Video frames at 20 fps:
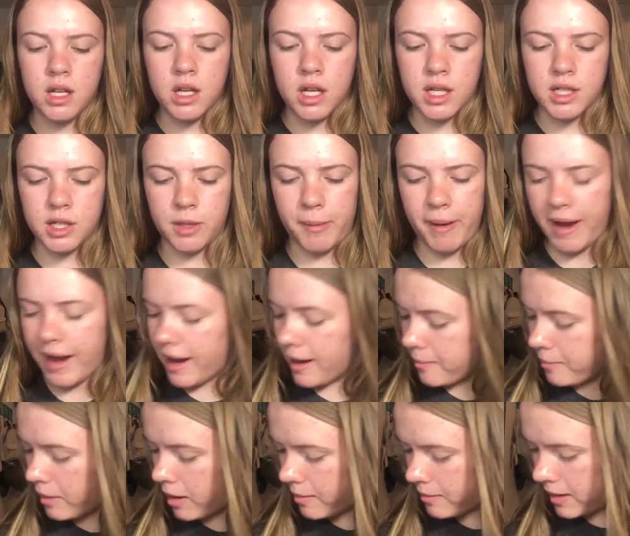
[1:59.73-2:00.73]
So my
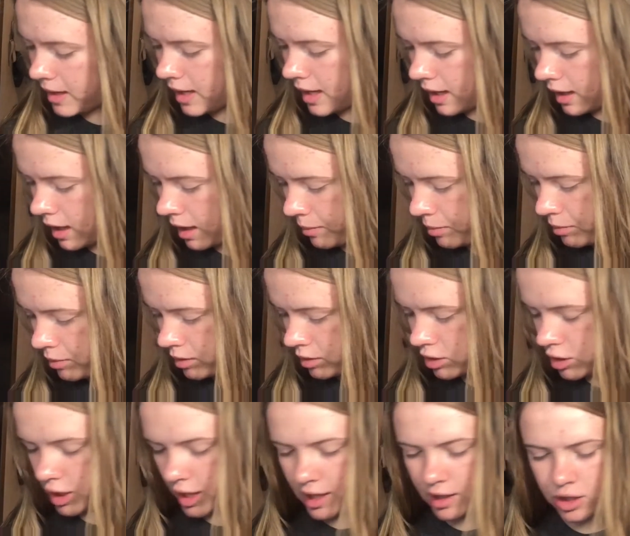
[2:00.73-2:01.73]
aunt bought me a couple of
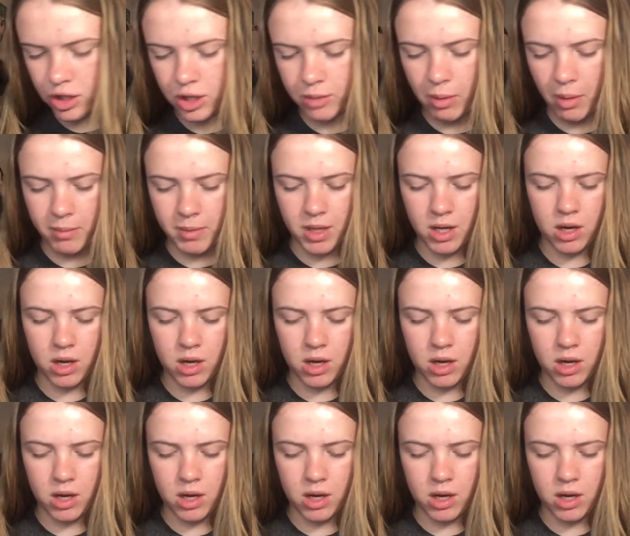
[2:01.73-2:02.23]
shades. She bought me